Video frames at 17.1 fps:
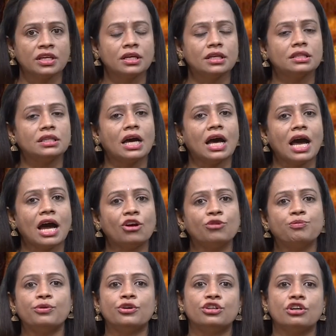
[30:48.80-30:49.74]
The
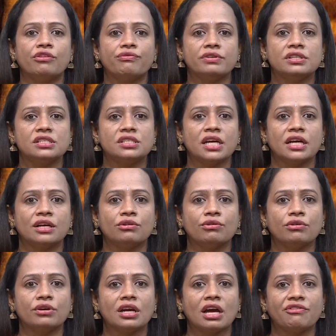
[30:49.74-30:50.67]
output of
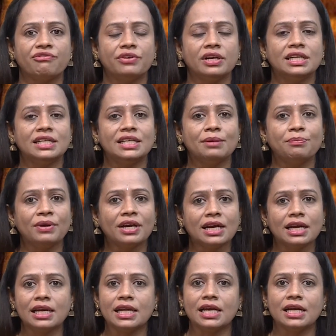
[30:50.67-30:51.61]
steganography
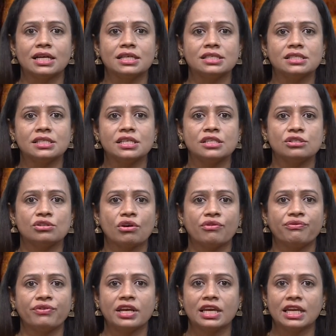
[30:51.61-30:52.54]
typically consists
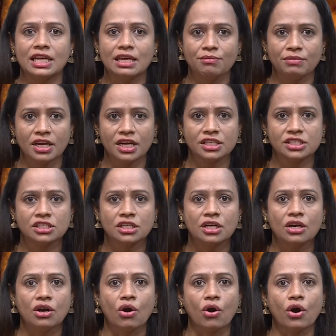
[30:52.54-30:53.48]
of an image
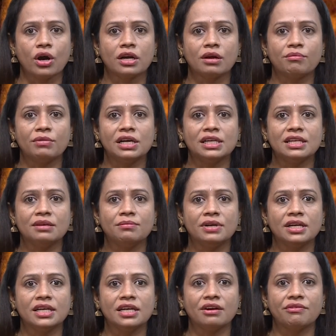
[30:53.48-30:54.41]
or a
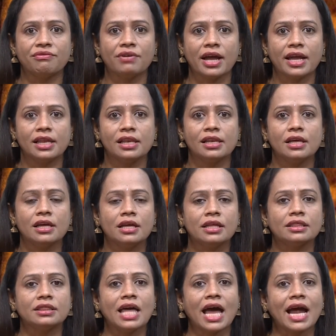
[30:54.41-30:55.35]
multimedia file
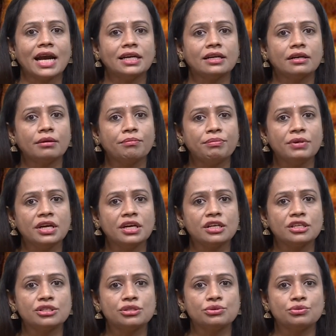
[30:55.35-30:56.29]
that
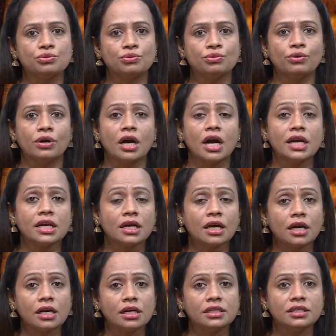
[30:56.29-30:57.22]
appears to
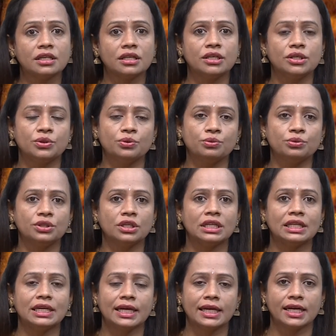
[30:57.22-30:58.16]
unaltered to the
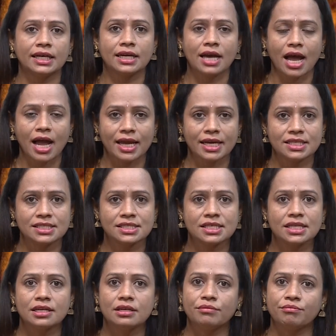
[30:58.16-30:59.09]
naked eyes
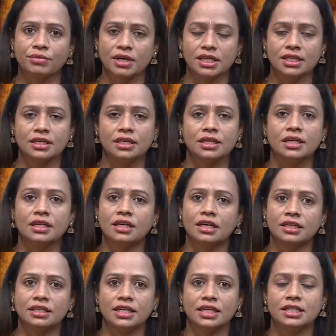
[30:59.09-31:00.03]
but
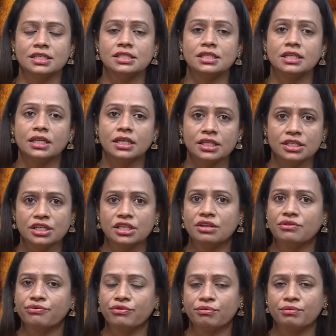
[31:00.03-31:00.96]
contains hidden
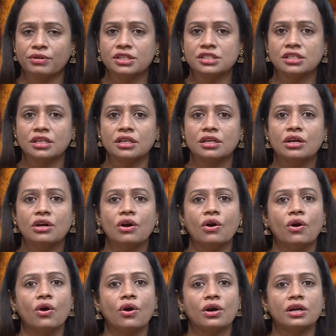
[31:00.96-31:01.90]
information
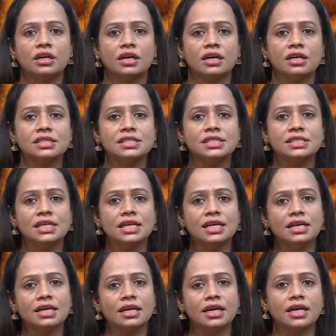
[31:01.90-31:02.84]
or a
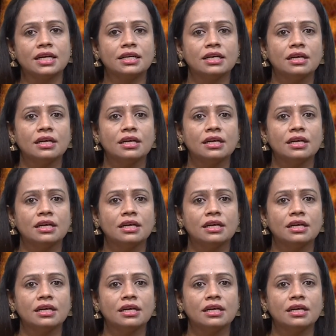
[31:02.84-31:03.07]
secret